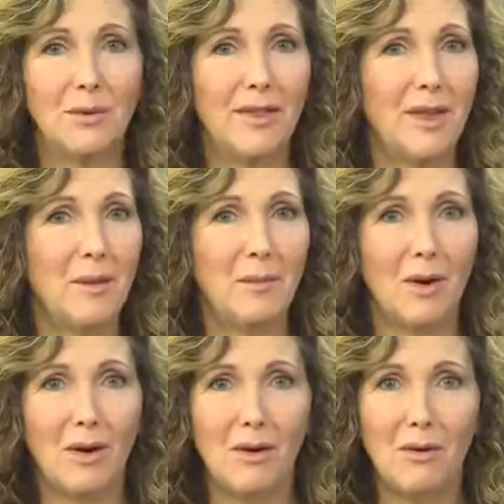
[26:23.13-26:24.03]
with them
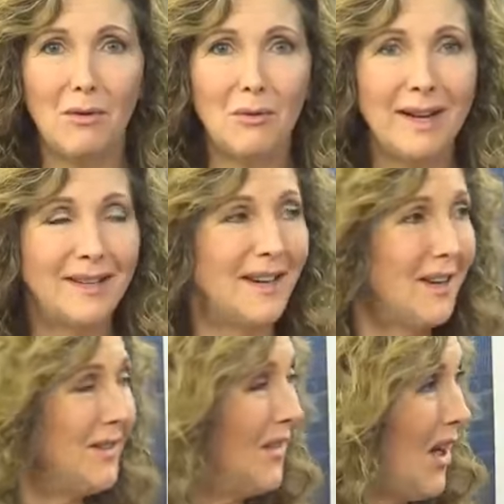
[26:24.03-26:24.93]
all the way
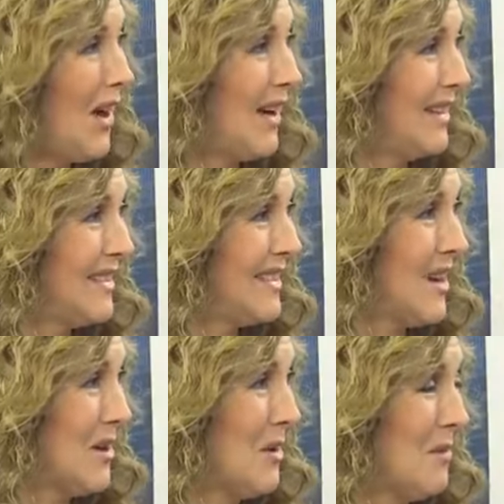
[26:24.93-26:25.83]
down the line.
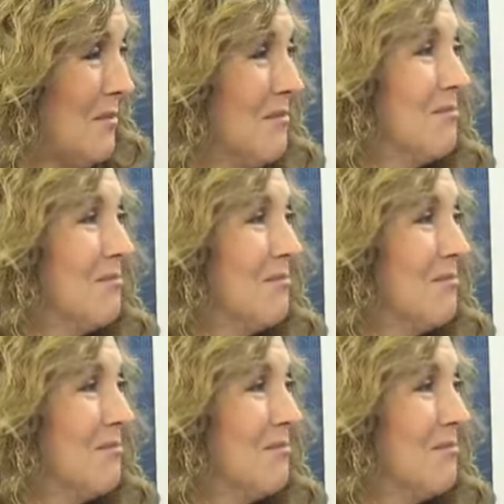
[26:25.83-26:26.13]
So,